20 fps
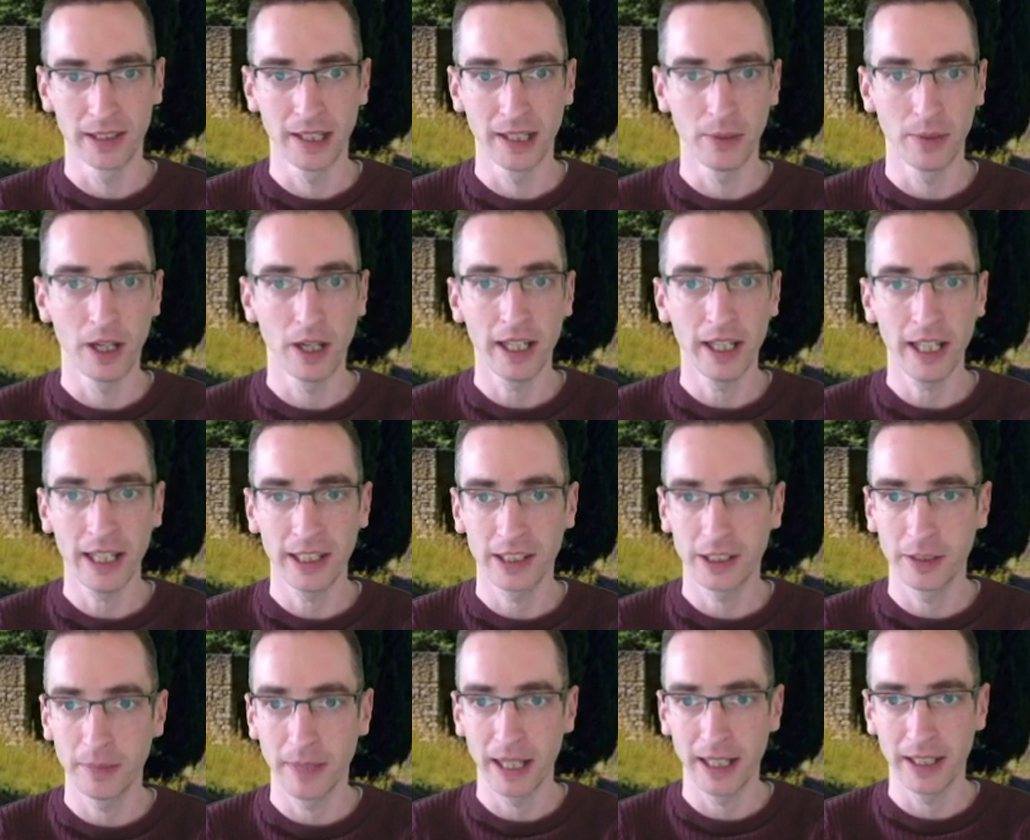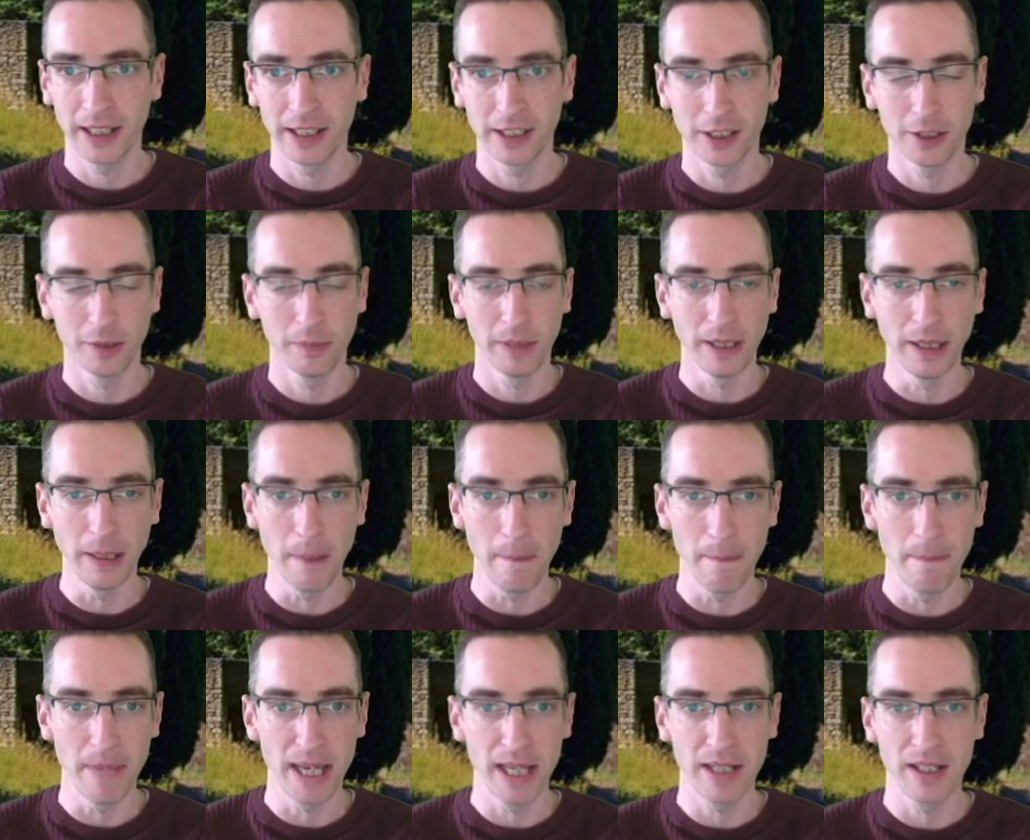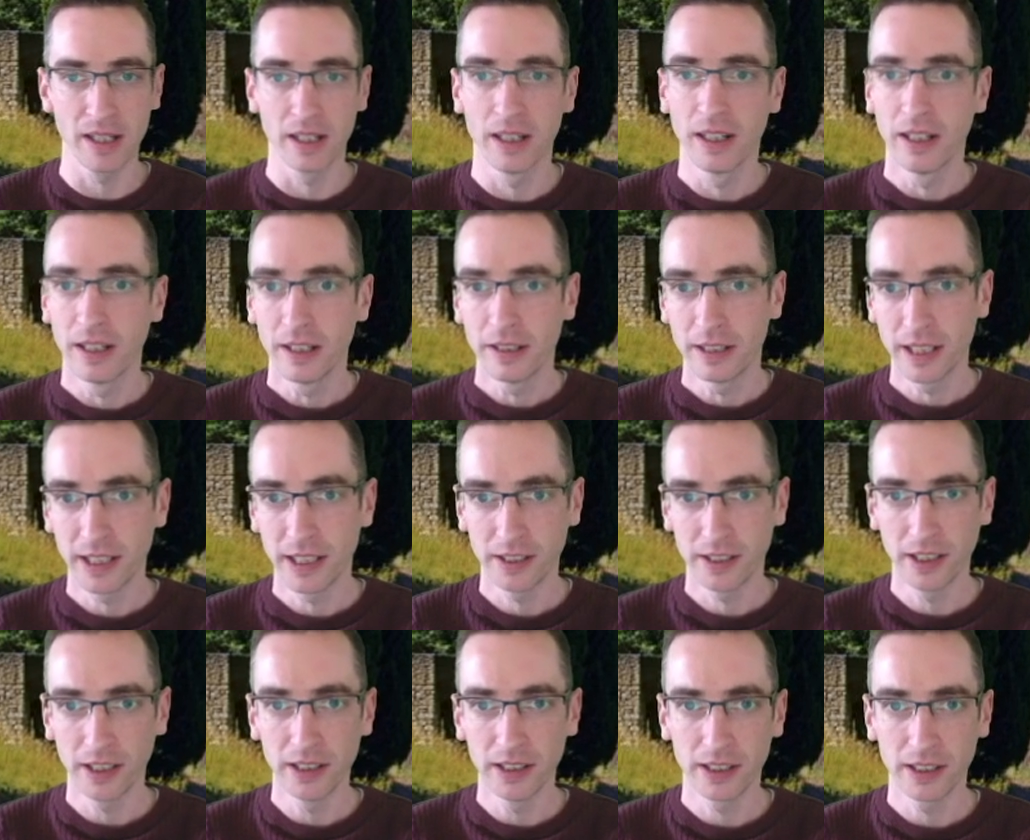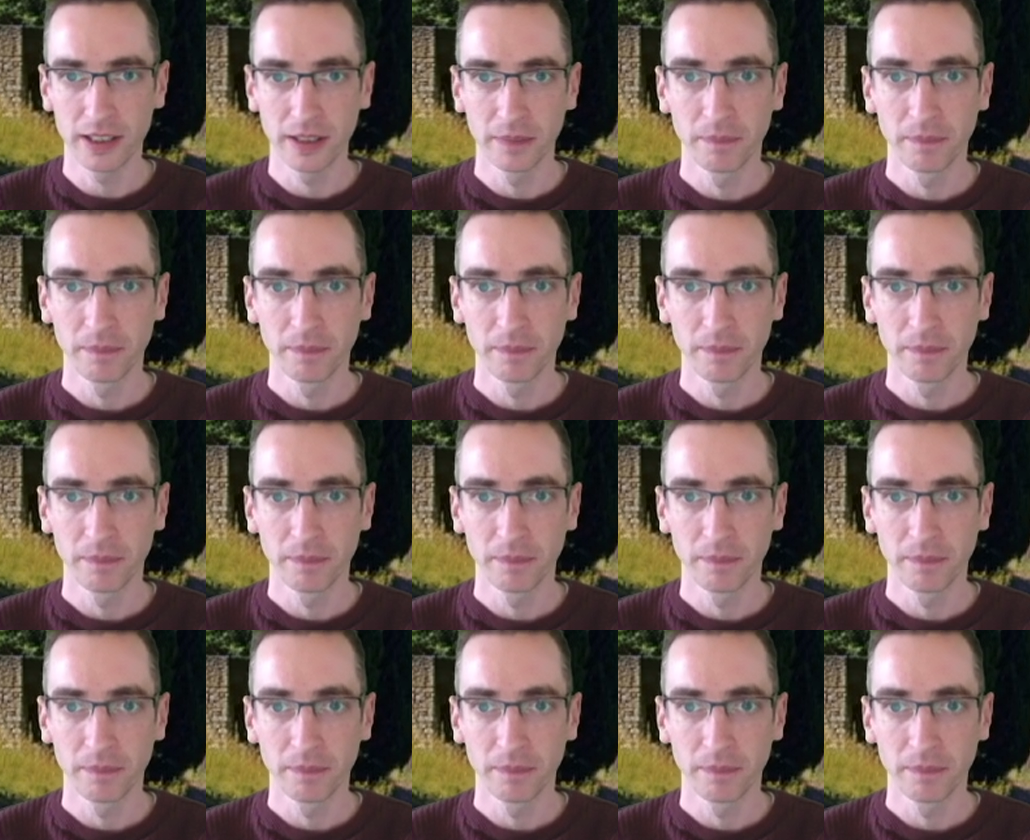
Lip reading: Now I estimate this to be mid distance,